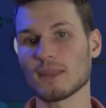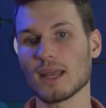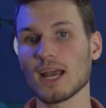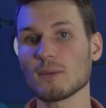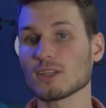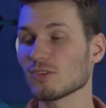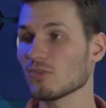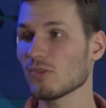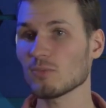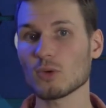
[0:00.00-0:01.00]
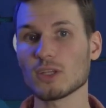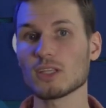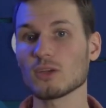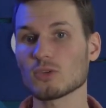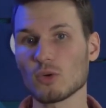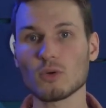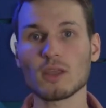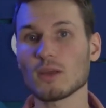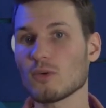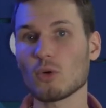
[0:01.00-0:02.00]
allowing you to remotely control
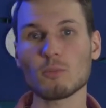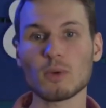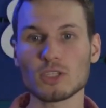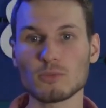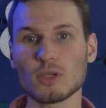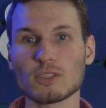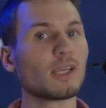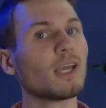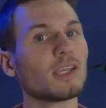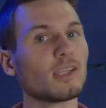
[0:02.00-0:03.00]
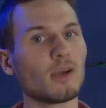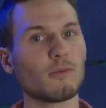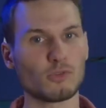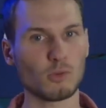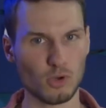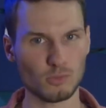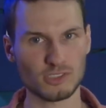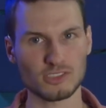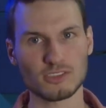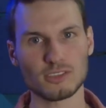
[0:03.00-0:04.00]
your Proxmox and from Home
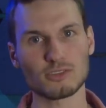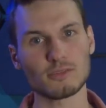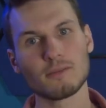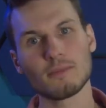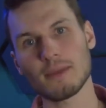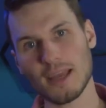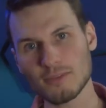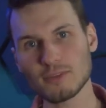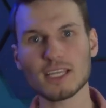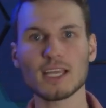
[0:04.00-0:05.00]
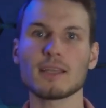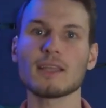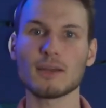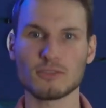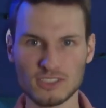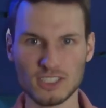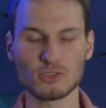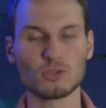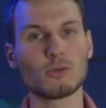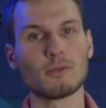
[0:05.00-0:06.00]
Assistant. Everything else after the
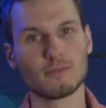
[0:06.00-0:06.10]
intro.